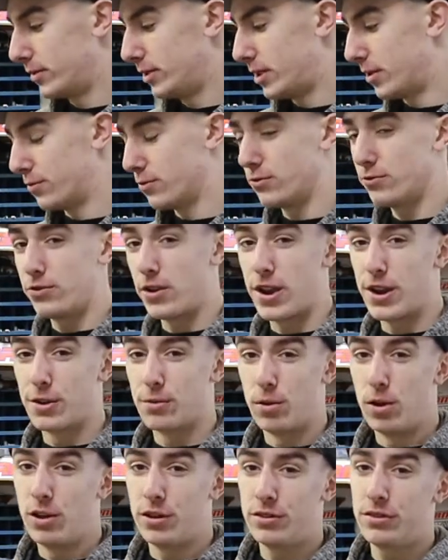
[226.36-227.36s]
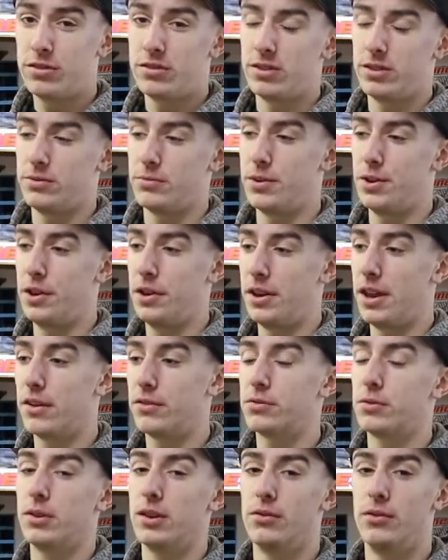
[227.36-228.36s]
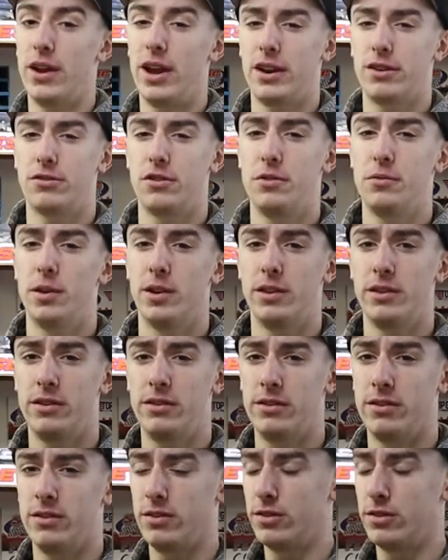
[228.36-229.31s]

different firewalls. We didn't have to run the factory ones,